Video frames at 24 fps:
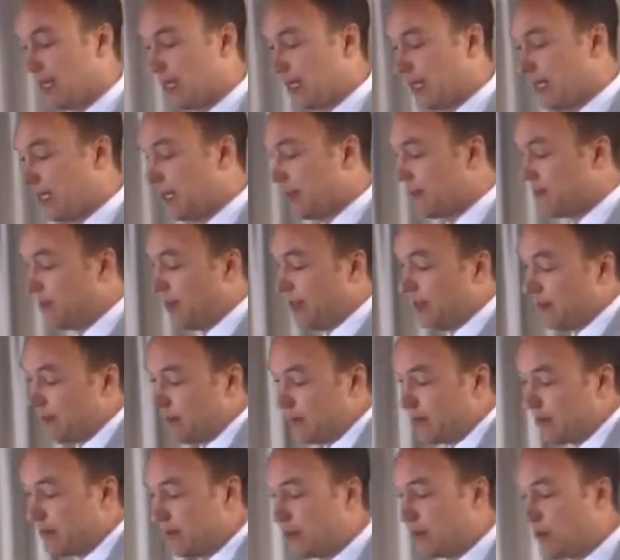
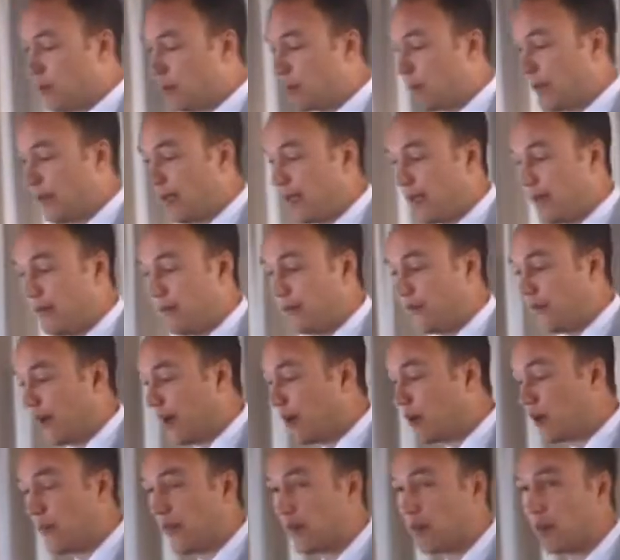But we pay
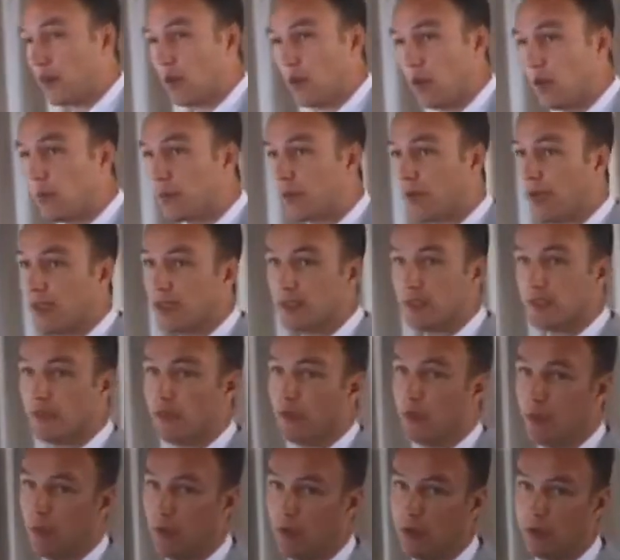very, very low prices
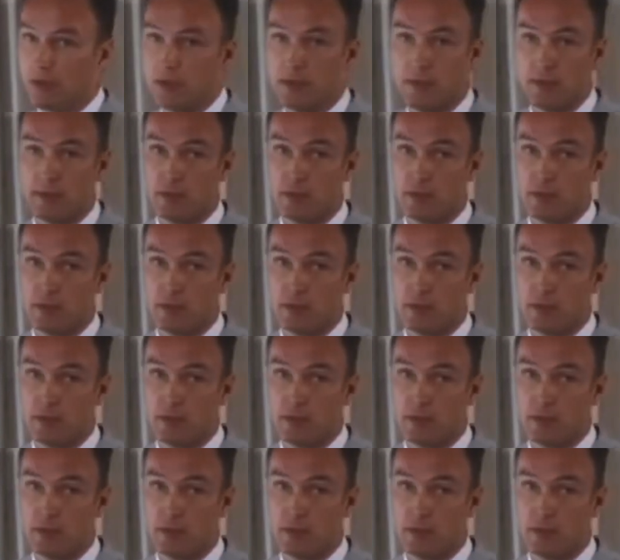for water,